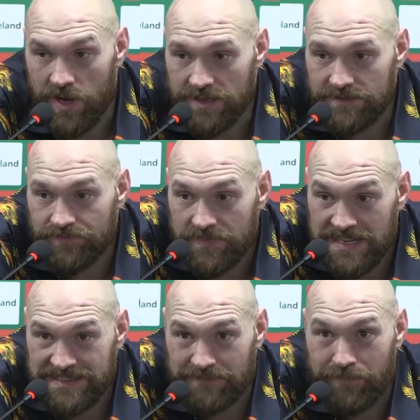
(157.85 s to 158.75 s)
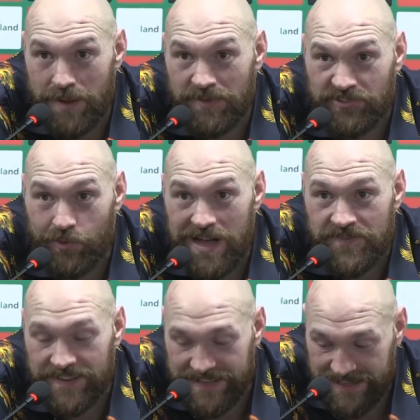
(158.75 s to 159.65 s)
Well, I did promise the
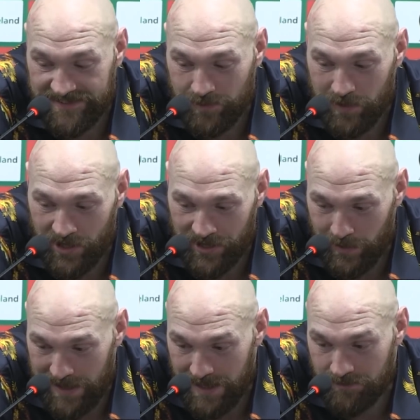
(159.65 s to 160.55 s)
wife and kids we're going to